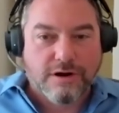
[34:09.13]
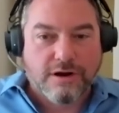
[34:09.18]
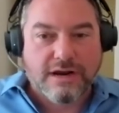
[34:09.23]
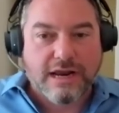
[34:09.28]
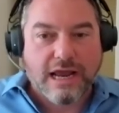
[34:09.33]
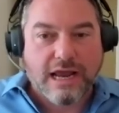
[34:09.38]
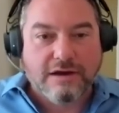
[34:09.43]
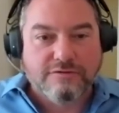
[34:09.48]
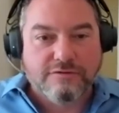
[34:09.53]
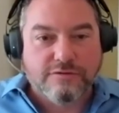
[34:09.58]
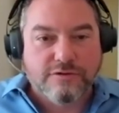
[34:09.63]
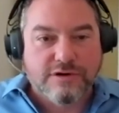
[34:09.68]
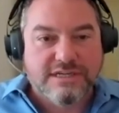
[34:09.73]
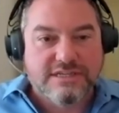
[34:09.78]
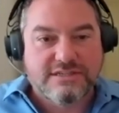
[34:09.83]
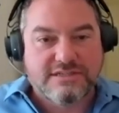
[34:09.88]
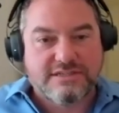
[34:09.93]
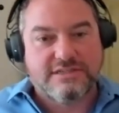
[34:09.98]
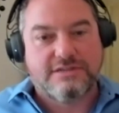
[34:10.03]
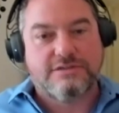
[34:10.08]
on every
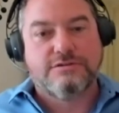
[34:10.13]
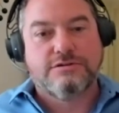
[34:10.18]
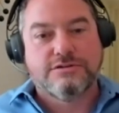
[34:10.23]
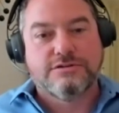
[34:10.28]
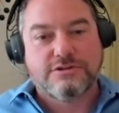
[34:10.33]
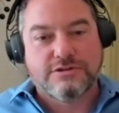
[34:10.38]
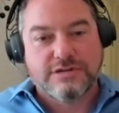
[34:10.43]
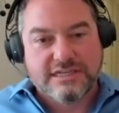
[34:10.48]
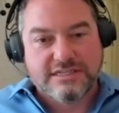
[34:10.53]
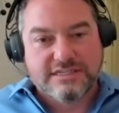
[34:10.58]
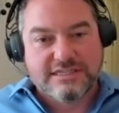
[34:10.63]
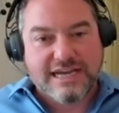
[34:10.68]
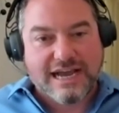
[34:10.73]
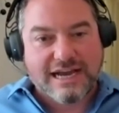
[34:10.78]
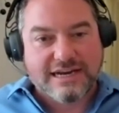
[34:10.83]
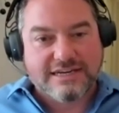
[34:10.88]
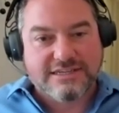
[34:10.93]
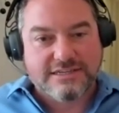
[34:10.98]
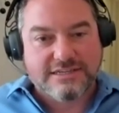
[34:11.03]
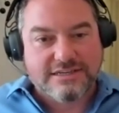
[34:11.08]
single
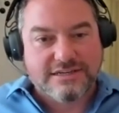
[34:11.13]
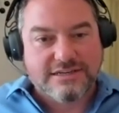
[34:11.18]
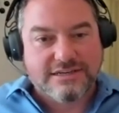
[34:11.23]
transaction.